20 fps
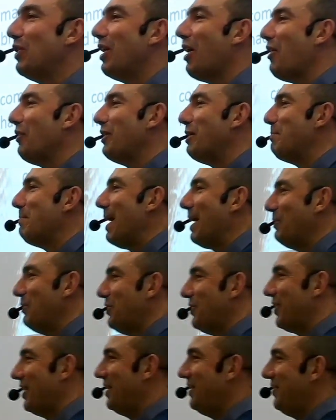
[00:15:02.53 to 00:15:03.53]
on the
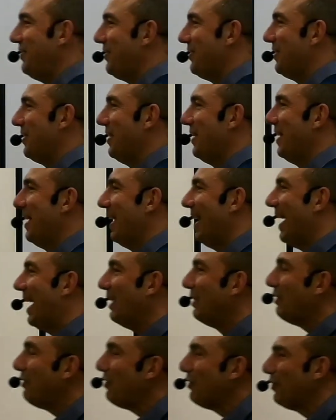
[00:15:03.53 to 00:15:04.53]
mountains are
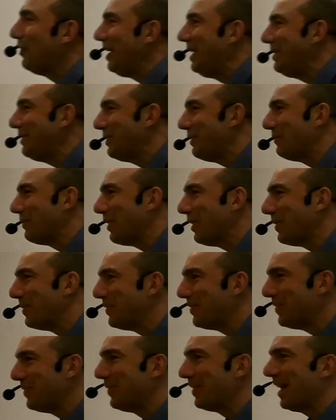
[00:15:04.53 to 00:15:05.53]
the feet of
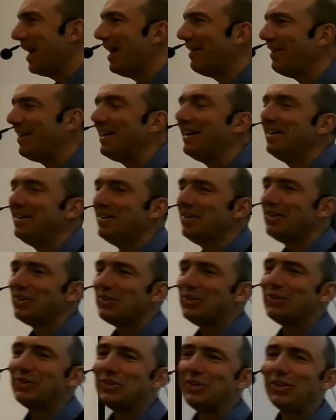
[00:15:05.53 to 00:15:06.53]
those who carry
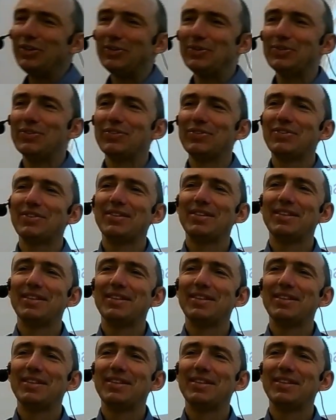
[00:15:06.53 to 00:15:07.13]
good news.